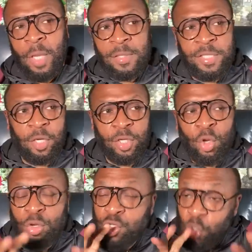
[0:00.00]
Till
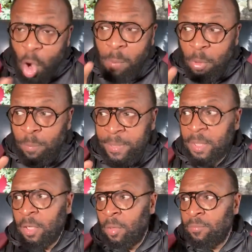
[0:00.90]
your normal
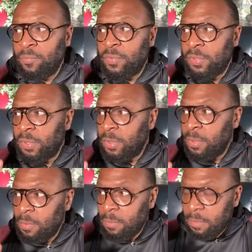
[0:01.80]
becomes
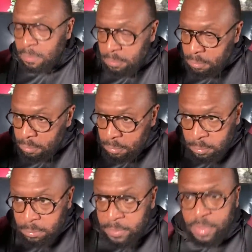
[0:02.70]

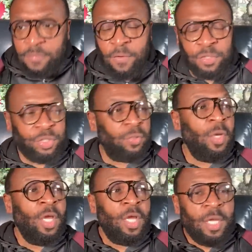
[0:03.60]
dysfunctional.
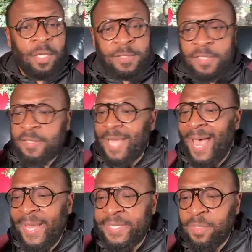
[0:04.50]

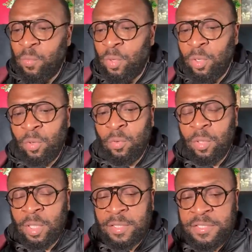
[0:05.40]
Society will
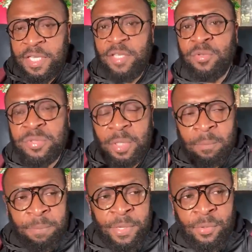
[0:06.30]
continue to
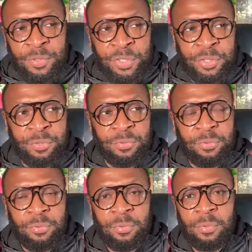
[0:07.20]
abuse you
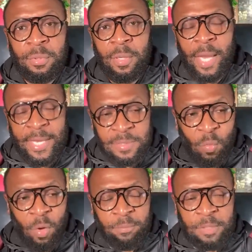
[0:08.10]
as a
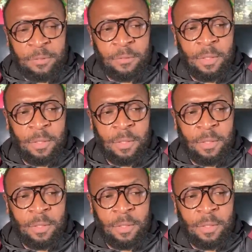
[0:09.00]
woman